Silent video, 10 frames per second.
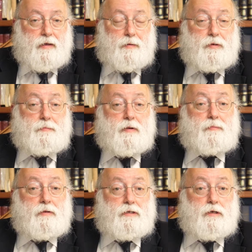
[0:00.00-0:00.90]
how many
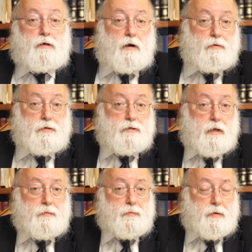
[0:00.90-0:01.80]
people he has encouraged,
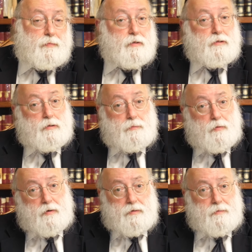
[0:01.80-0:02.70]
how many people he's
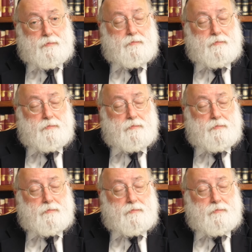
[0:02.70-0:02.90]
supported.